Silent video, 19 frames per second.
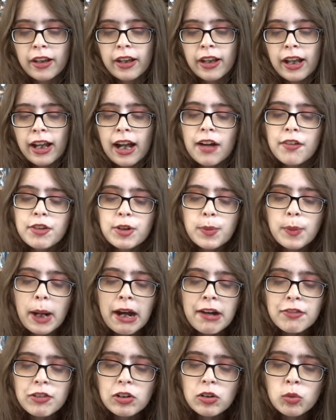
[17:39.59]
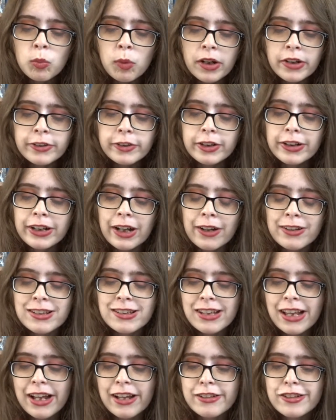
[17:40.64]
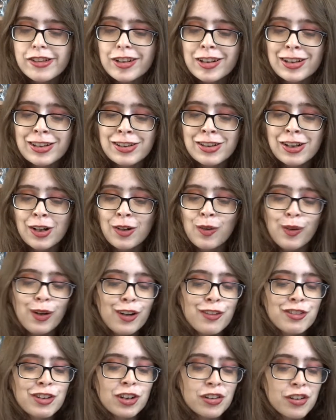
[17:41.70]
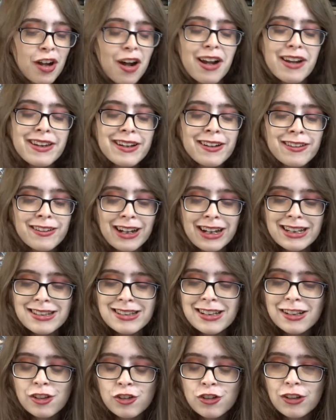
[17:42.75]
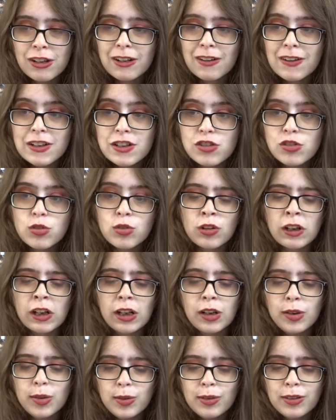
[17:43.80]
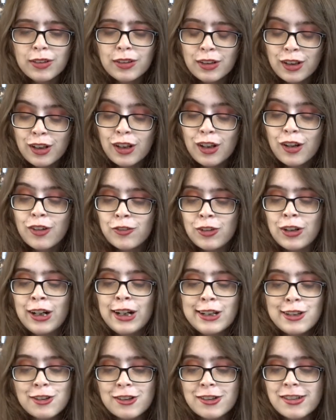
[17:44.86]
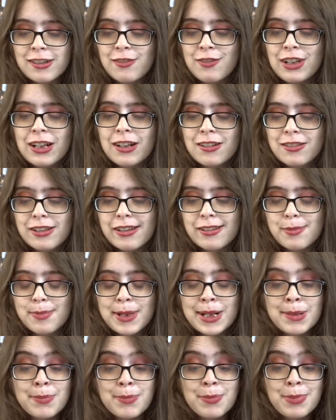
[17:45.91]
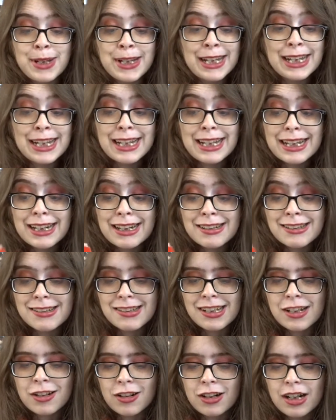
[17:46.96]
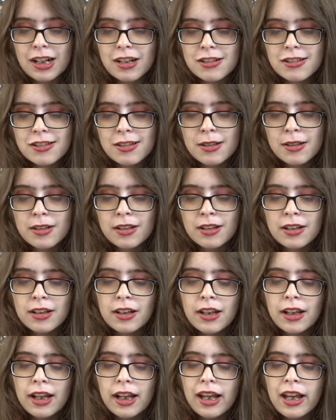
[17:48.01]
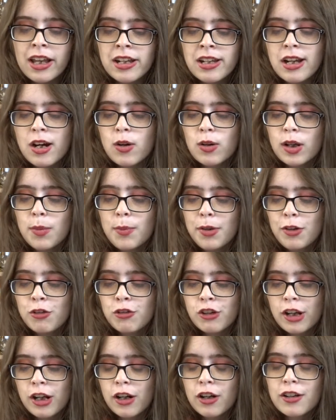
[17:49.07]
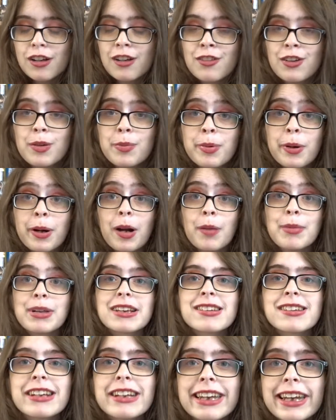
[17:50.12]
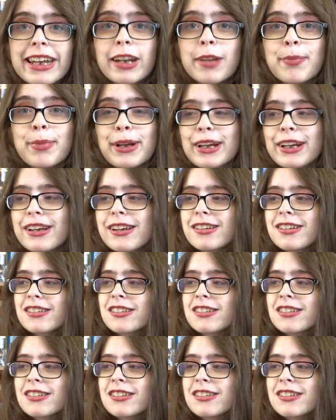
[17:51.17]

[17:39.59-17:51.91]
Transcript: Have you ever wondered how Santa can know if you're naughty or nice each year as you grow? For hundreds of years, it's been a big secret. It now can be shared if you promise to keep it.